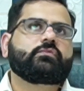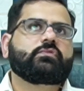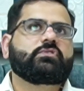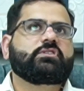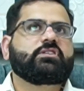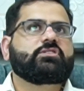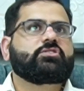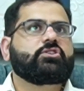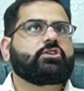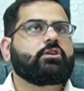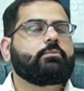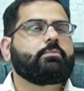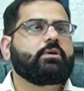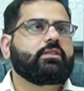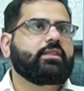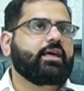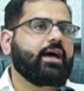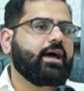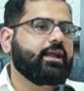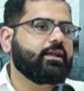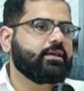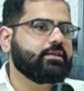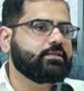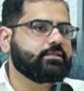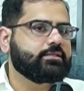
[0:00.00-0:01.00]
determine
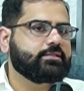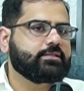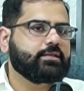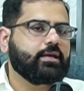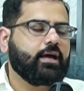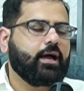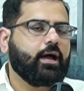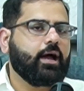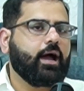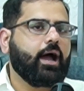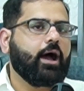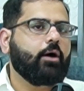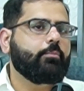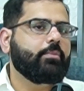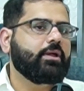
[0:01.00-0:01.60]
that is how